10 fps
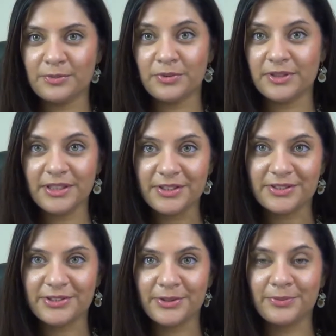was born
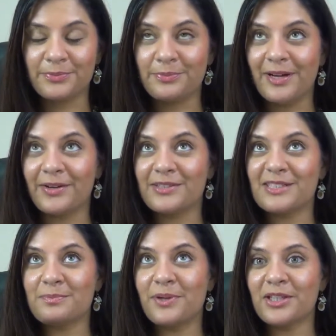here. So my
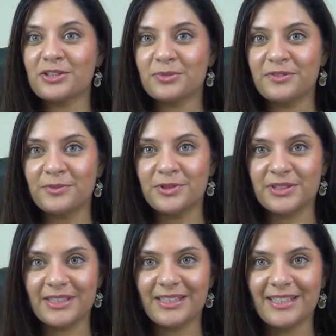spectrum of
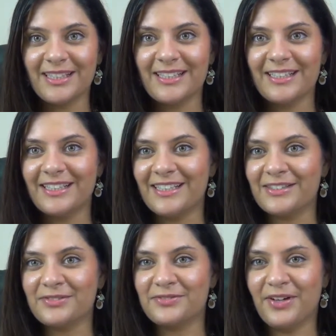music
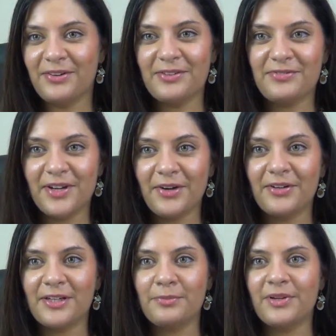is very varied.